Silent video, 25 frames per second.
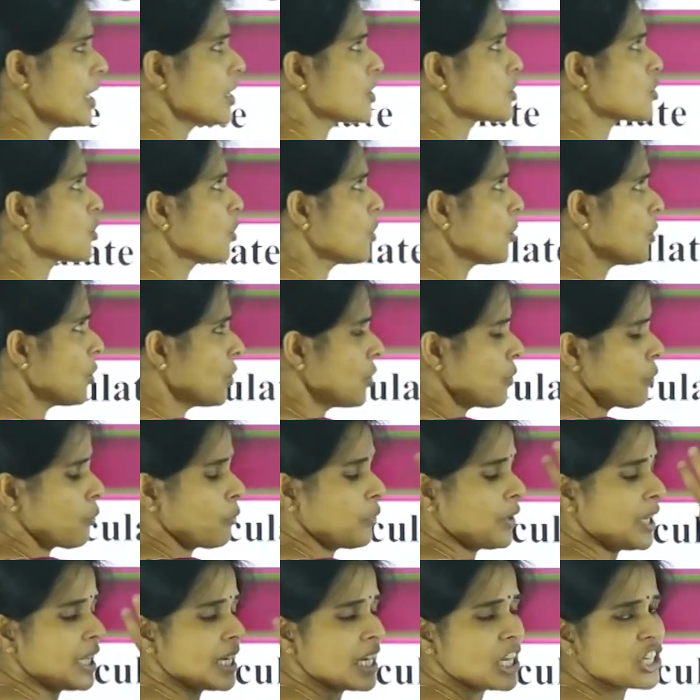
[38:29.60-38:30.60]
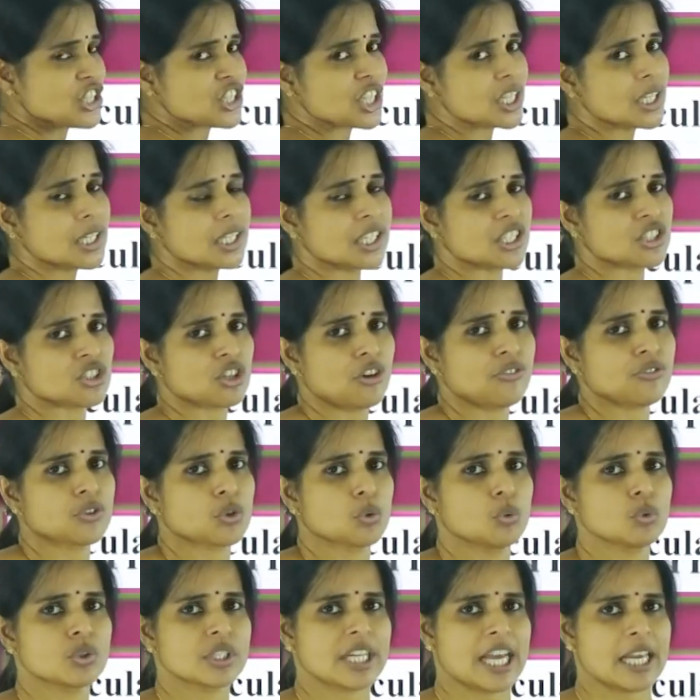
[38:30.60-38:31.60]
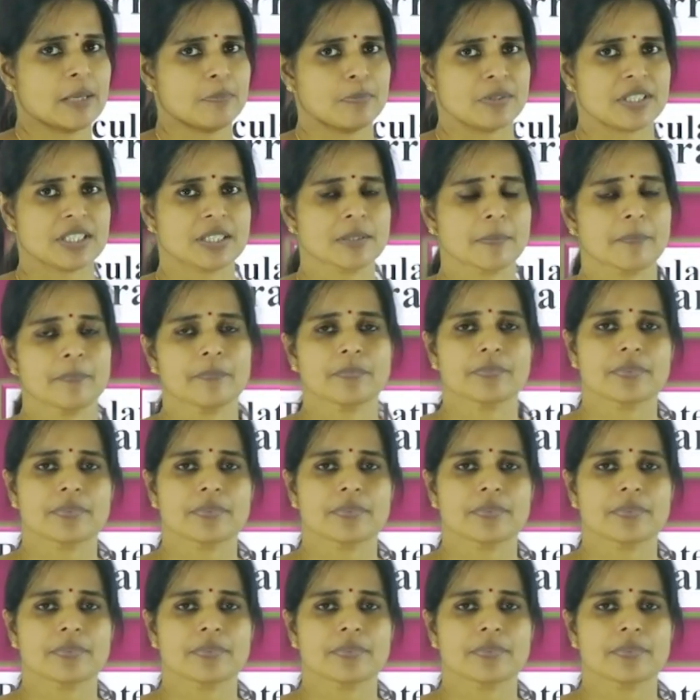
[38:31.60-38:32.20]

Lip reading: So, venation is of two types,